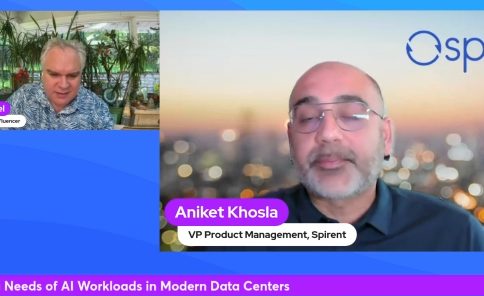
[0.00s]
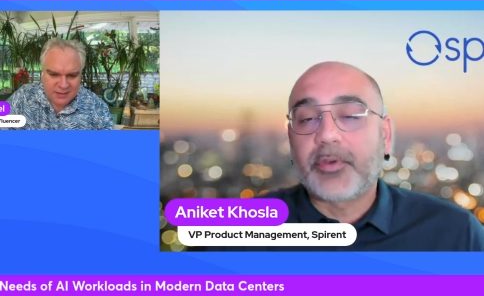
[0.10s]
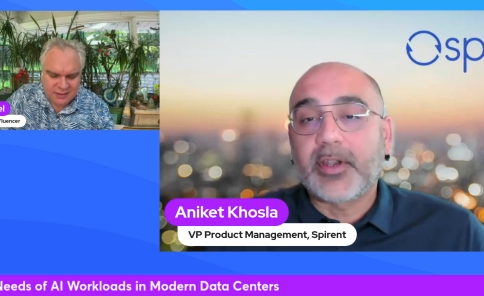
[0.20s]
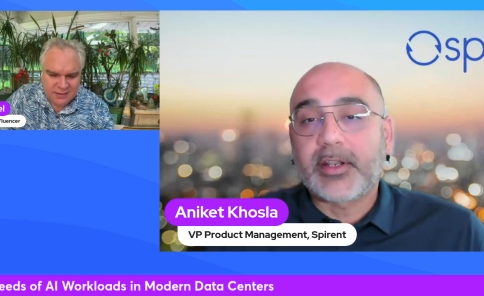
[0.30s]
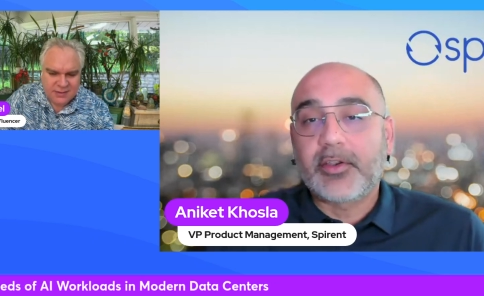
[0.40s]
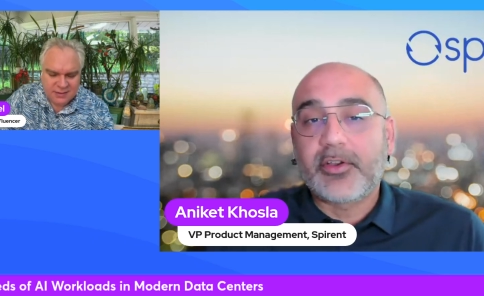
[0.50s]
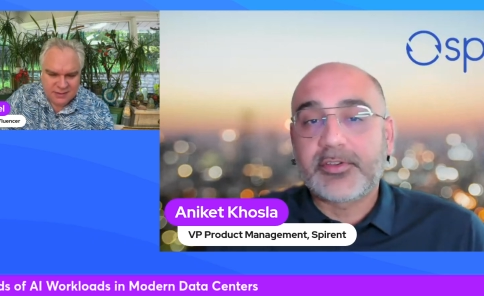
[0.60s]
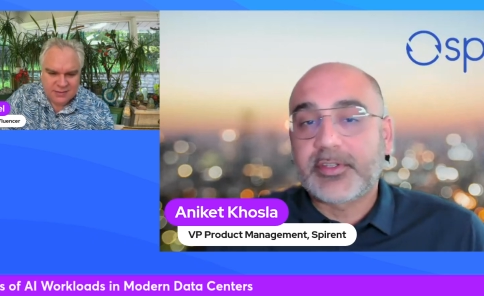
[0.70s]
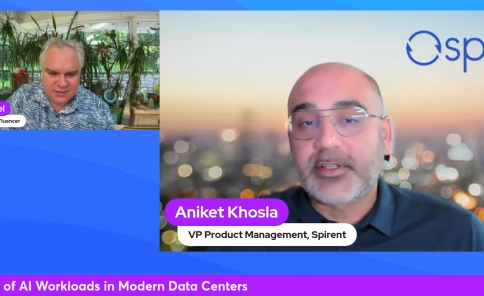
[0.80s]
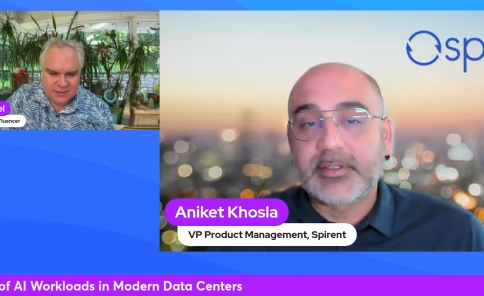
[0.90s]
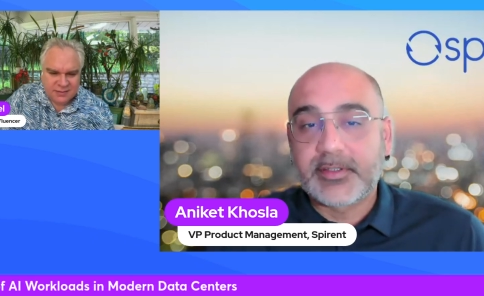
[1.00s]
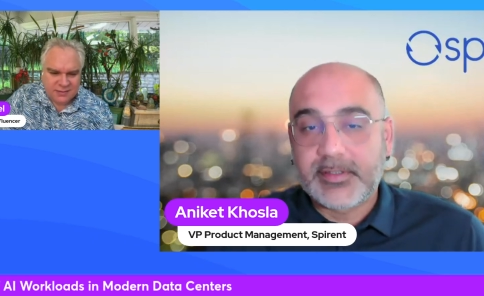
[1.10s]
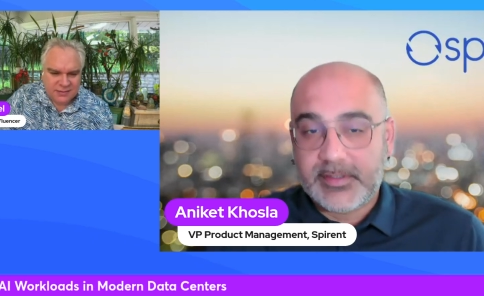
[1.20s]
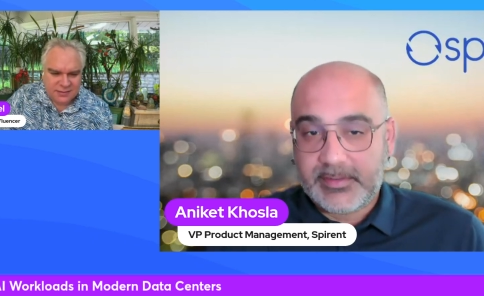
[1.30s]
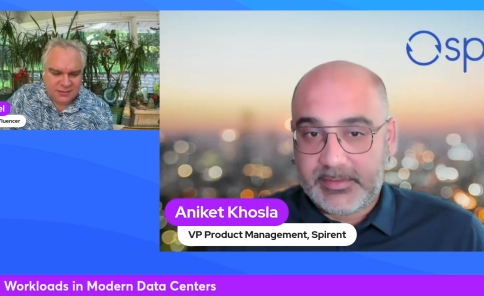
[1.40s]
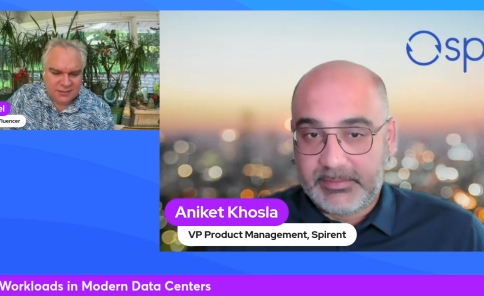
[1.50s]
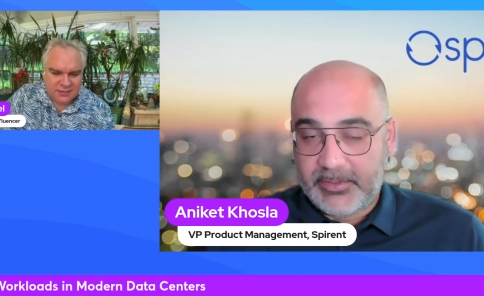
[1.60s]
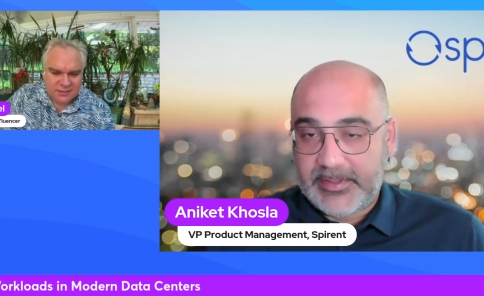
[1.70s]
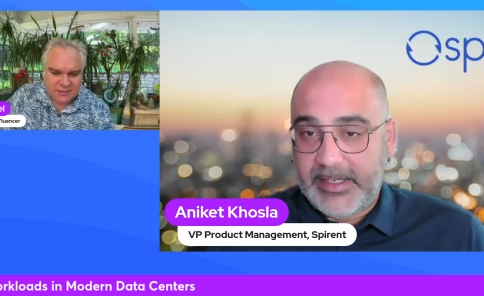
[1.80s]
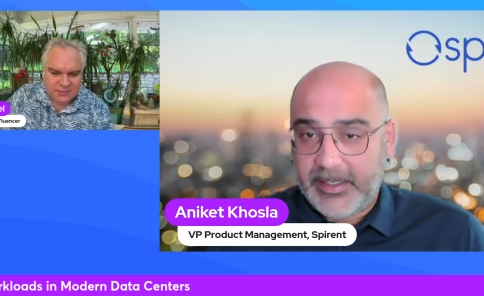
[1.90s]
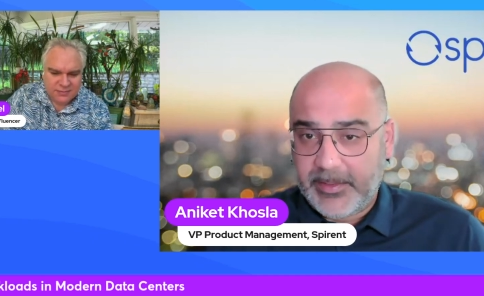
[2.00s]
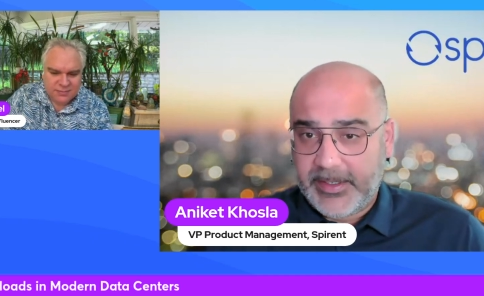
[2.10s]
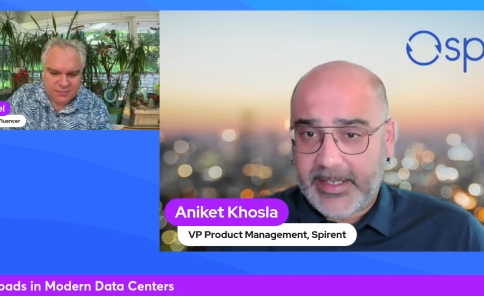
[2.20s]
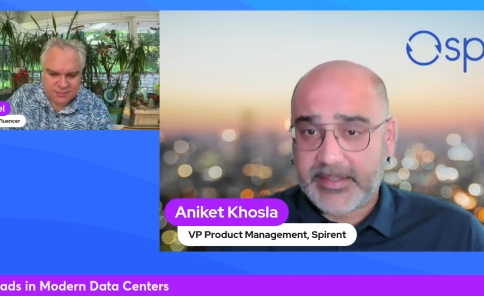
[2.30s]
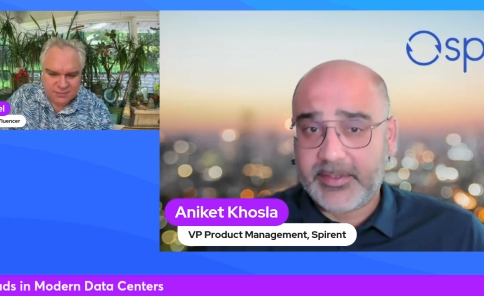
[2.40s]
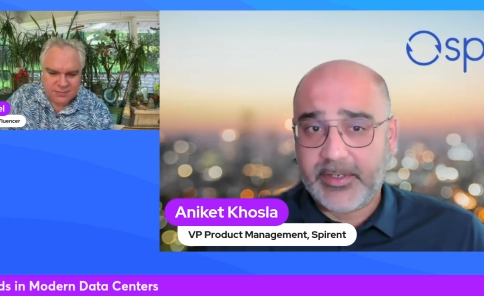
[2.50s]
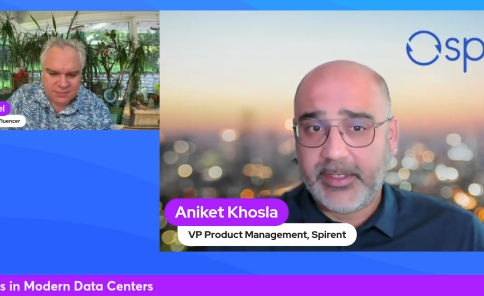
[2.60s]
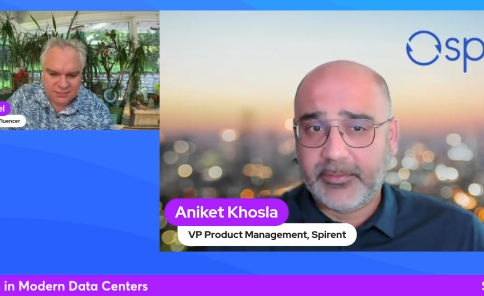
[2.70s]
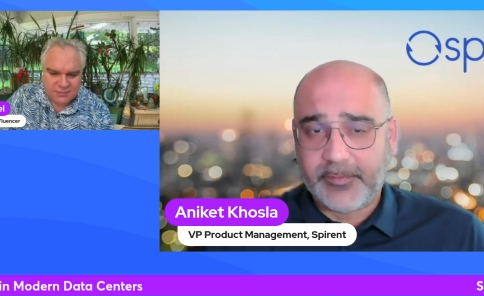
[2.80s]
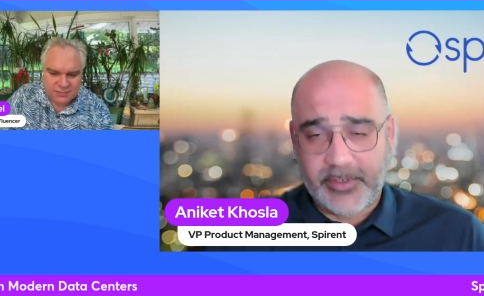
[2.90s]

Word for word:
Speaker 1: product launch that's slated in the next 30 to